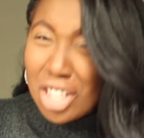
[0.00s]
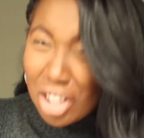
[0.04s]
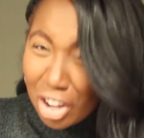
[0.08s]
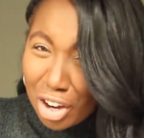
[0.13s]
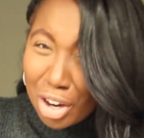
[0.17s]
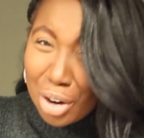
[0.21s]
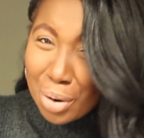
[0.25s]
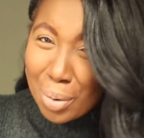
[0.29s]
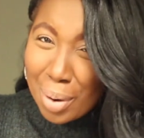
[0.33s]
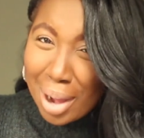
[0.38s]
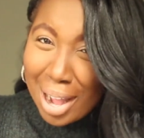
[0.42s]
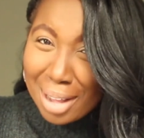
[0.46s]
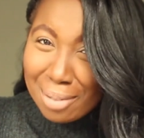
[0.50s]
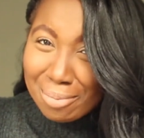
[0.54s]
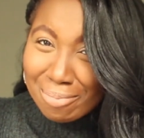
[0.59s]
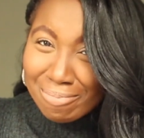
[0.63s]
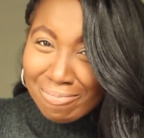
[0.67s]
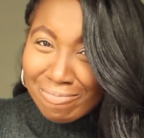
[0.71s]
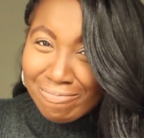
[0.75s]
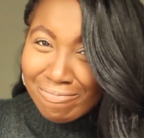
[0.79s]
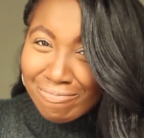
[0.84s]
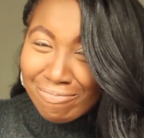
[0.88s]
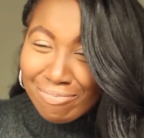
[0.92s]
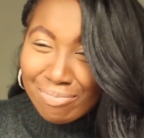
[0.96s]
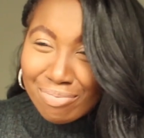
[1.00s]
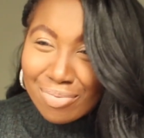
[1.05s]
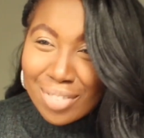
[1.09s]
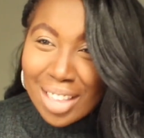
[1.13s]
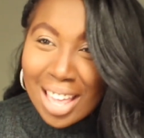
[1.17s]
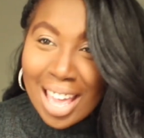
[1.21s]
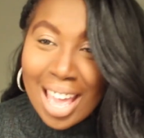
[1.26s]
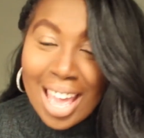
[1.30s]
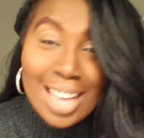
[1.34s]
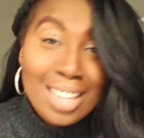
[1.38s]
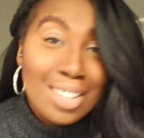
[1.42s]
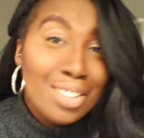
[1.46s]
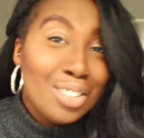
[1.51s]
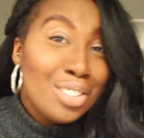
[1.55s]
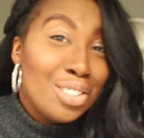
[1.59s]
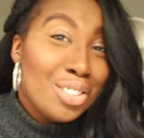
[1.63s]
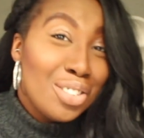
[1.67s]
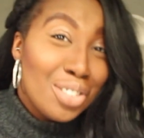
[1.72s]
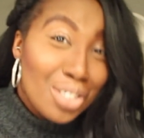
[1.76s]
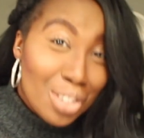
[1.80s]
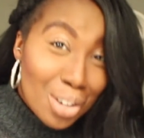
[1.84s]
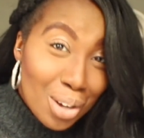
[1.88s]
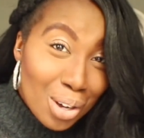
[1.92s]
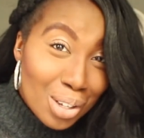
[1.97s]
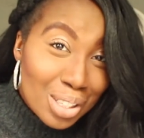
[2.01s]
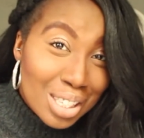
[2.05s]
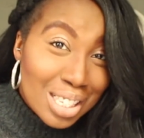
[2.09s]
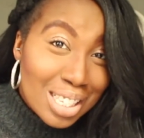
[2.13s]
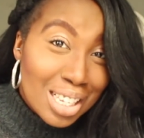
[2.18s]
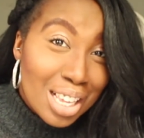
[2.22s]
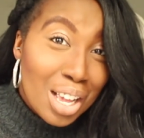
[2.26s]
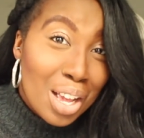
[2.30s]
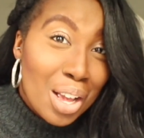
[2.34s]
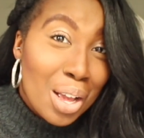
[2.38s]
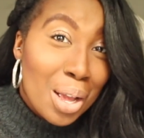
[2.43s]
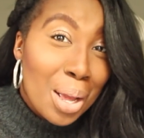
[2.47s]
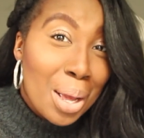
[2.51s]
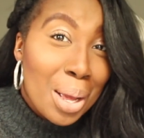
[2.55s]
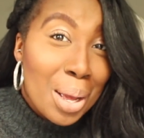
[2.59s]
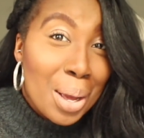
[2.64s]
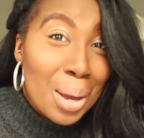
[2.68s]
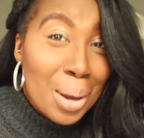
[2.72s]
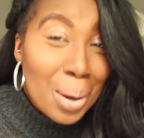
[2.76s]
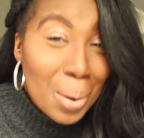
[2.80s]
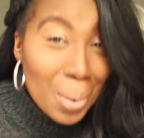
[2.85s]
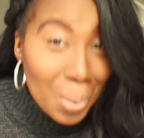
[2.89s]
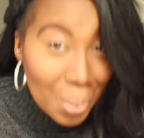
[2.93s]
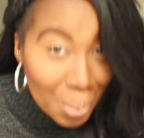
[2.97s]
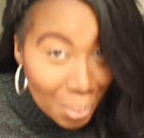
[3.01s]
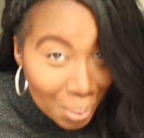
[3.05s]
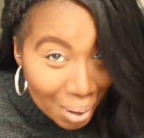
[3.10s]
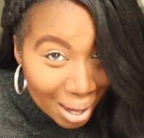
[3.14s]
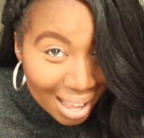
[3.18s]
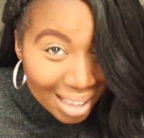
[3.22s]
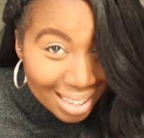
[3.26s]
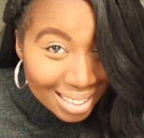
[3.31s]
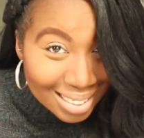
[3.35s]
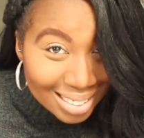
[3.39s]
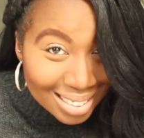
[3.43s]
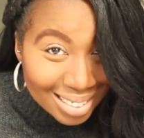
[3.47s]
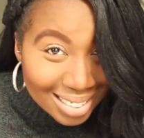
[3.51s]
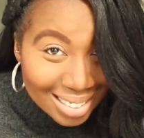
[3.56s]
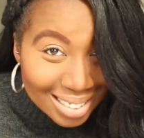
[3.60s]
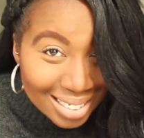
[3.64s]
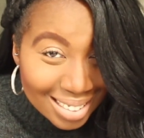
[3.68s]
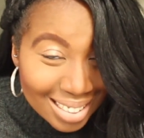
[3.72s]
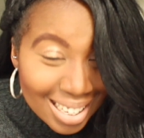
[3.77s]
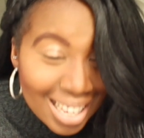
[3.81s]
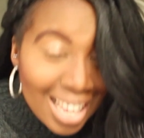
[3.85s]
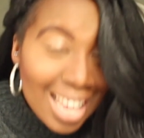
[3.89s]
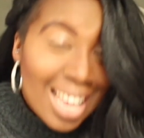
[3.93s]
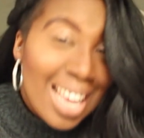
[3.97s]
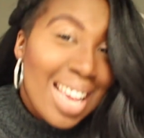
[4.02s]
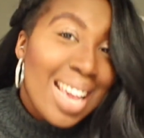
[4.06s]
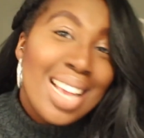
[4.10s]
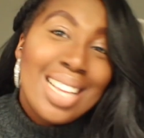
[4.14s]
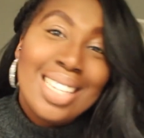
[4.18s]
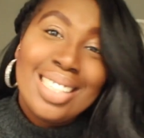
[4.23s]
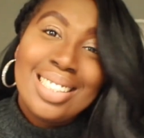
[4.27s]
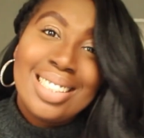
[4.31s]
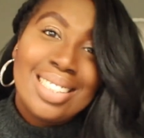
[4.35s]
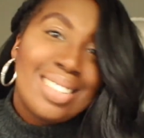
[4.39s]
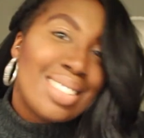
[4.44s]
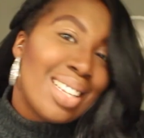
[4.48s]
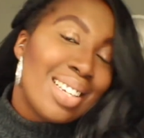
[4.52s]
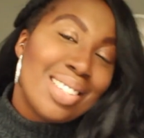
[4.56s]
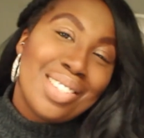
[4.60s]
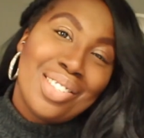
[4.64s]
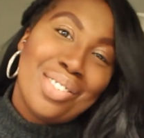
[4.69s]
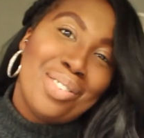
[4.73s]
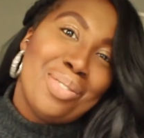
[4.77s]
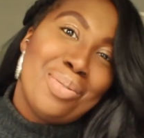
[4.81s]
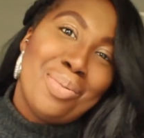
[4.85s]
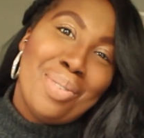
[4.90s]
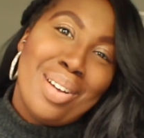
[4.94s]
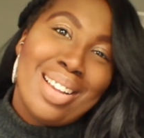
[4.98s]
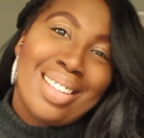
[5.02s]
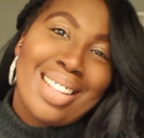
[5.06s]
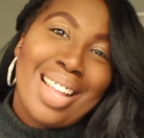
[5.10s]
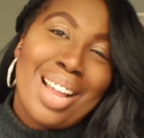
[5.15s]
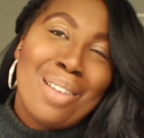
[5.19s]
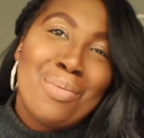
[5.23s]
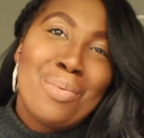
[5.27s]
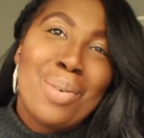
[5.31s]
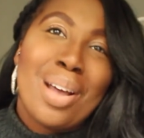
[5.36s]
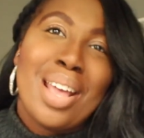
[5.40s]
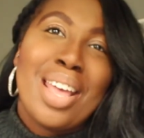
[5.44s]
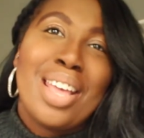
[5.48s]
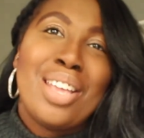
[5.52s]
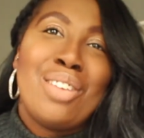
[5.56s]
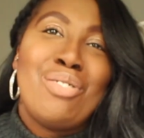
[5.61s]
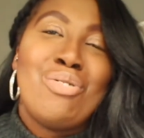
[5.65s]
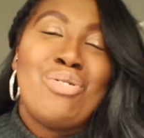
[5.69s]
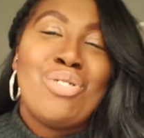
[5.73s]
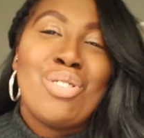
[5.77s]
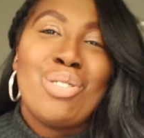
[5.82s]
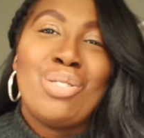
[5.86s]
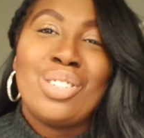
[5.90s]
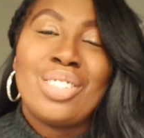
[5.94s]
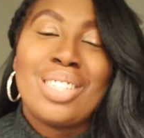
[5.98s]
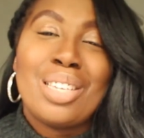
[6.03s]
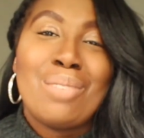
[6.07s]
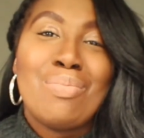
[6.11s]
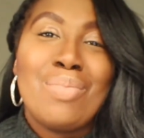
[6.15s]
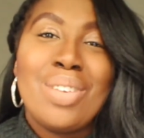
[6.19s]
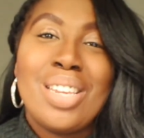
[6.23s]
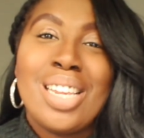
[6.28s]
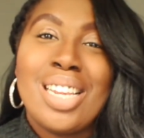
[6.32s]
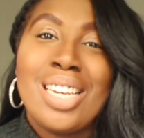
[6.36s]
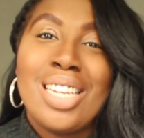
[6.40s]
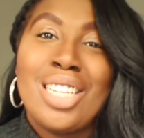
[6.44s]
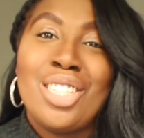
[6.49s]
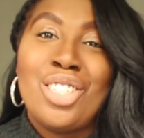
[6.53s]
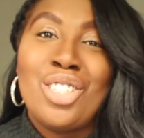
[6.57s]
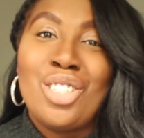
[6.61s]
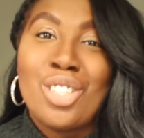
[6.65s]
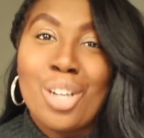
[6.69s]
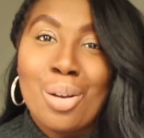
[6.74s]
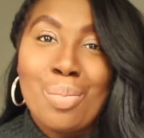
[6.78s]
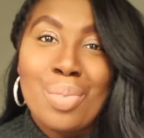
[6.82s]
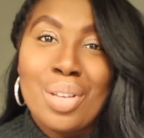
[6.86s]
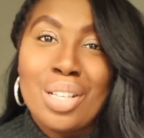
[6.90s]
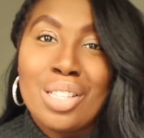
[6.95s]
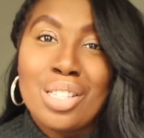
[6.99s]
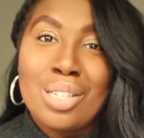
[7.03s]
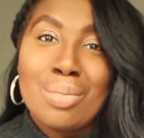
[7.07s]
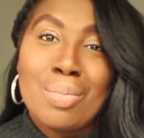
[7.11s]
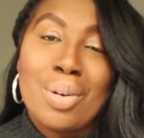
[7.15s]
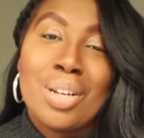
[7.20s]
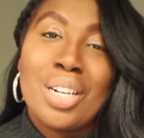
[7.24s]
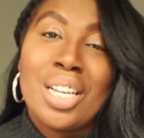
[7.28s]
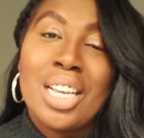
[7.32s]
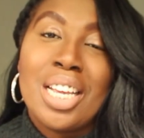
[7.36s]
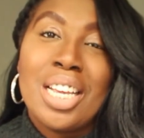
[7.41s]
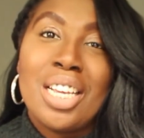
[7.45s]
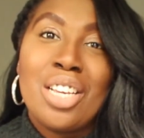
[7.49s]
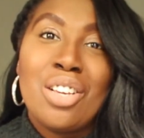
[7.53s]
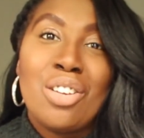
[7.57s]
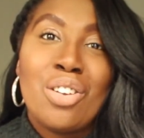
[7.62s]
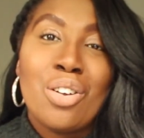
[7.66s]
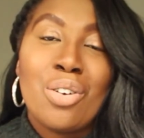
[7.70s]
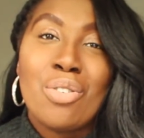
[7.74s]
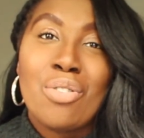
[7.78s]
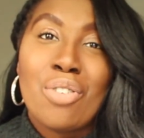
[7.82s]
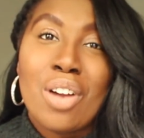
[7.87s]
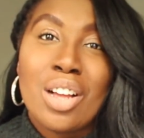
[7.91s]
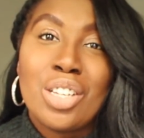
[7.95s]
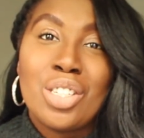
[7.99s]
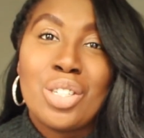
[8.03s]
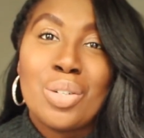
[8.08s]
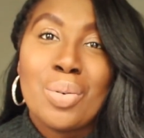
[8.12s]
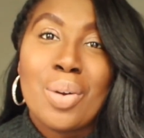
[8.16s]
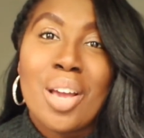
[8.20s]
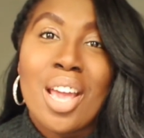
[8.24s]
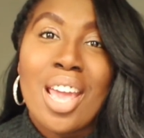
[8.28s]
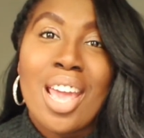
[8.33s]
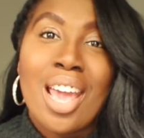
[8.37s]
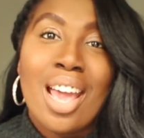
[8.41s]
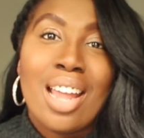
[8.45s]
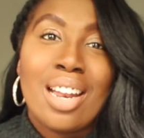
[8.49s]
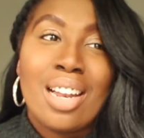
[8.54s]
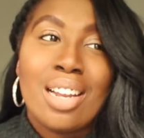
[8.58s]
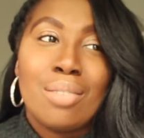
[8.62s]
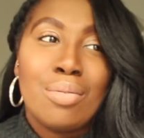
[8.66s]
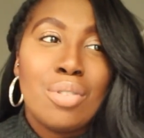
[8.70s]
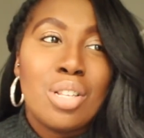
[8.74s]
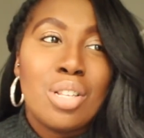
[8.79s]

not quite, okay? Not quite. It does not work that way. You don't just immediately jump into money. You don't graduate and